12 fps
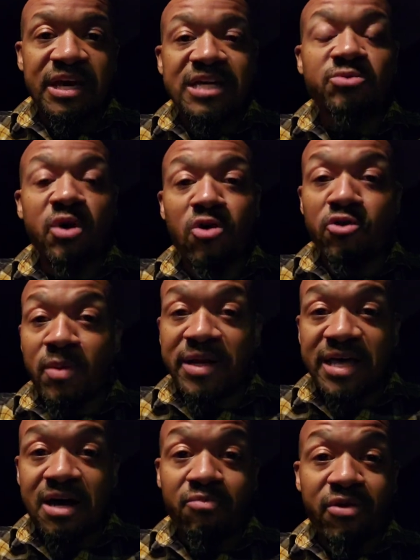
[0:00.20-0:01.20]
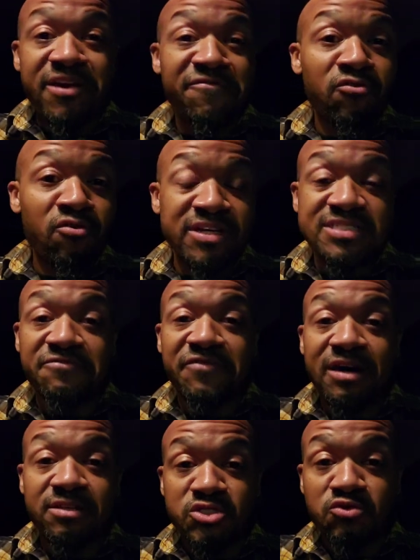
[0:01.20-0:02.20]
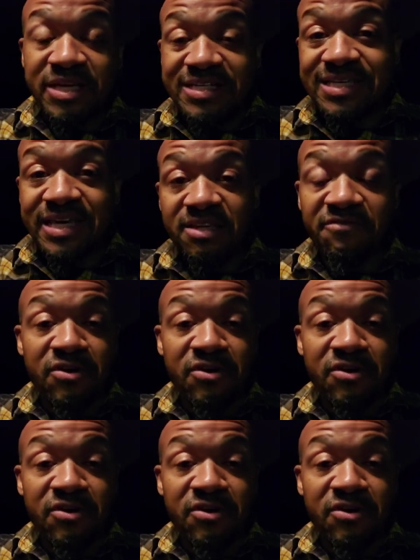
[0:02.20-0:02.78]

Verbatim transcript: Now, as we all know by now, Brian Flores has filed a suit against the